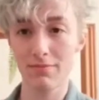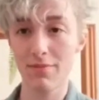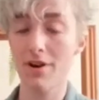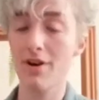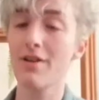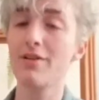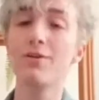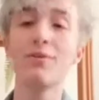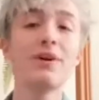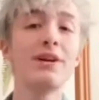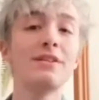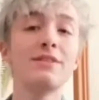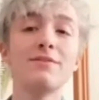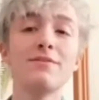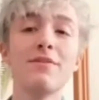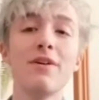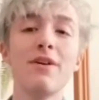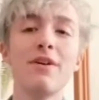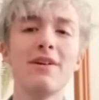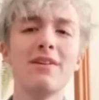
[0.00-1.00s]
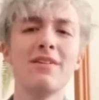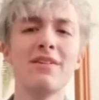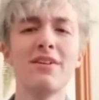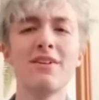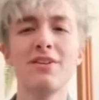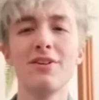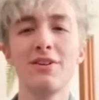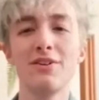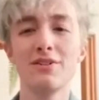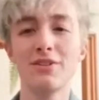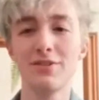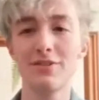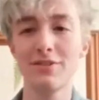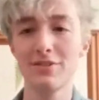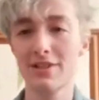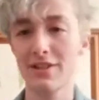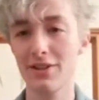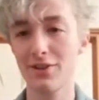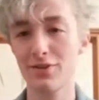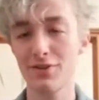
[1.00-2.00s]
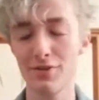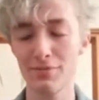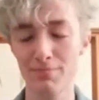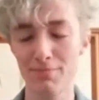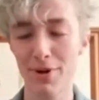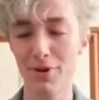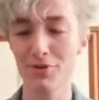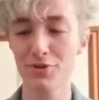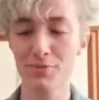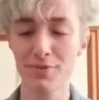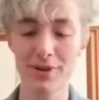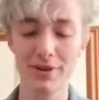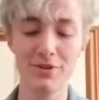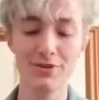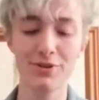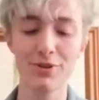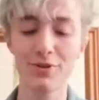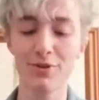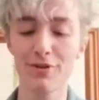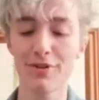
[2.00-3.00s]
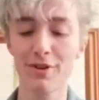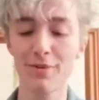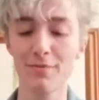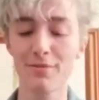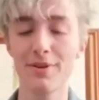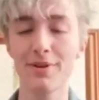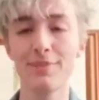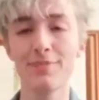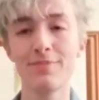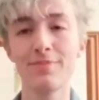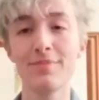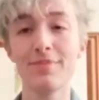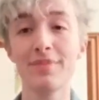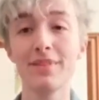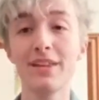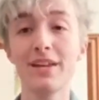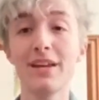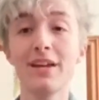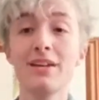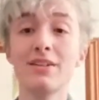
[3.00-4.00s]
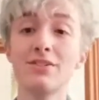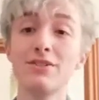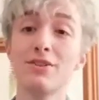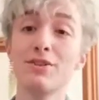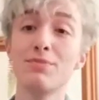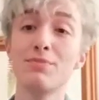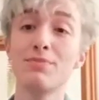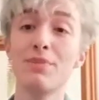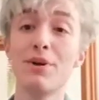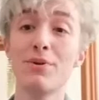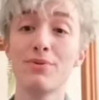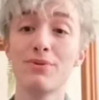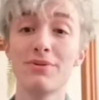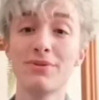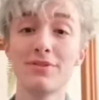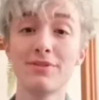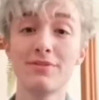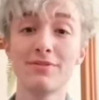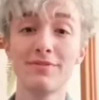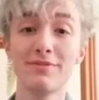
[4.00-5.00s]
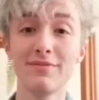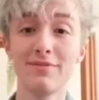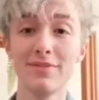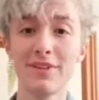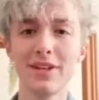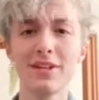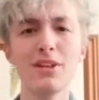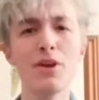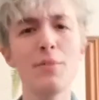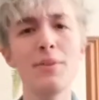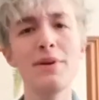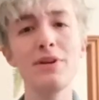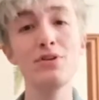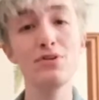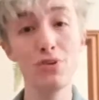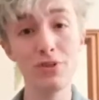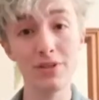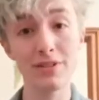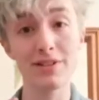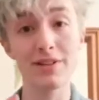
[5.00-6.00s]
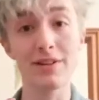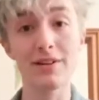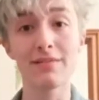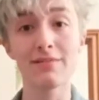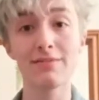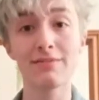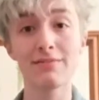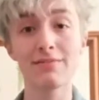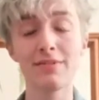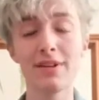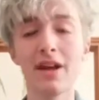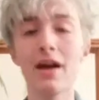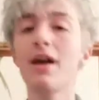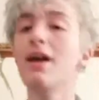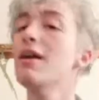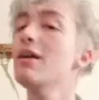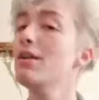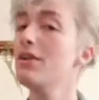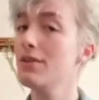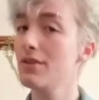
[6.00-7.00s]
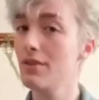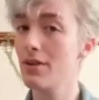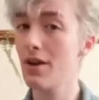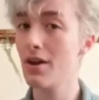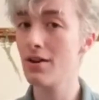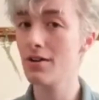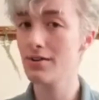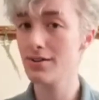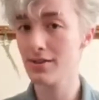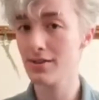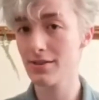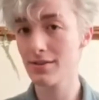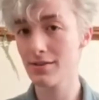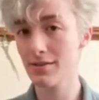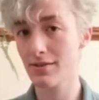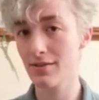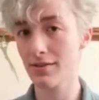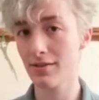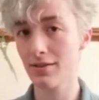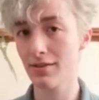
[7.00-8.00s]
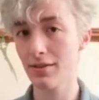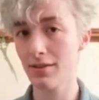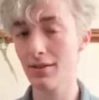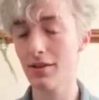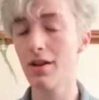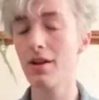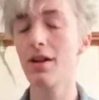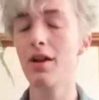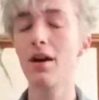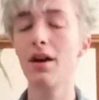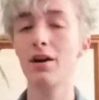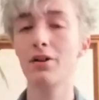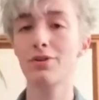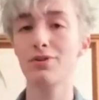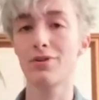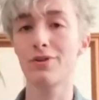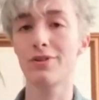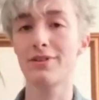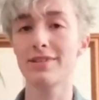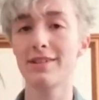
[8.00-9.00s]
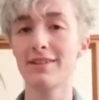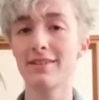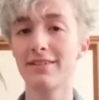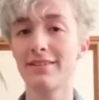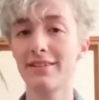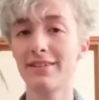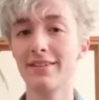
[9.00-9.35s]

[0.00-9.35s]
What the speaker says: Either way is fine. I know you don't take your pulse by using your thumb, but so it's pulse. That'll be doctor, nurse and doctor.